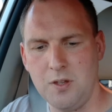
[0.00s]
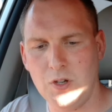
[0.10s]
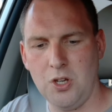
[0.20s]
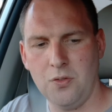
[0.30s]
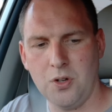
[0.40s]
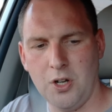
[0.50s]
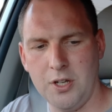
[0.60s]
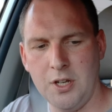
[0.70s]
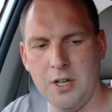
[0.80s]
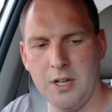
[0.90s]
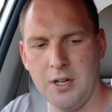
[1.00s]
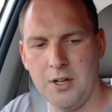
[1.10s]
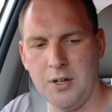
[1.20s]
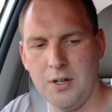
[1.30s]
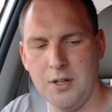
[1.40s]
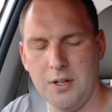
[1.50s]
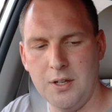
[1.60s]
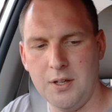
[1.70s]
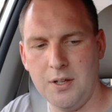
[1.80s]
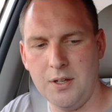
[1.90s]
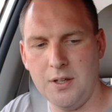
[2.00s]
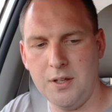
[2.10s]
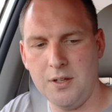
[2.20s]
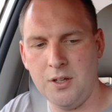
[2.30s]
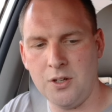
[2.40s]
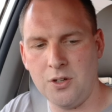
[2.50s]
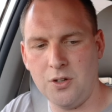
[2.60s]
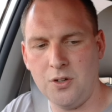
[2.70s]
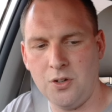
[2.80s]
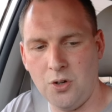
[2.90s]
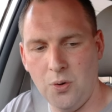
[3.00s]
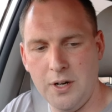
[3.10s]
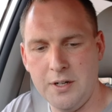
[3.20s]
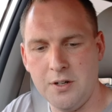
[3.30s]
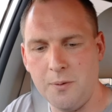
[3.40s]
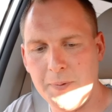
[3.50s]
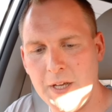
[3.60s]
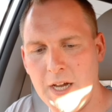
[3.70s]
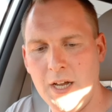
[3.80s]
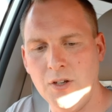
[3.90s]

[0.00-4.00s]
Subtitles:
So you've got your cooling knob there,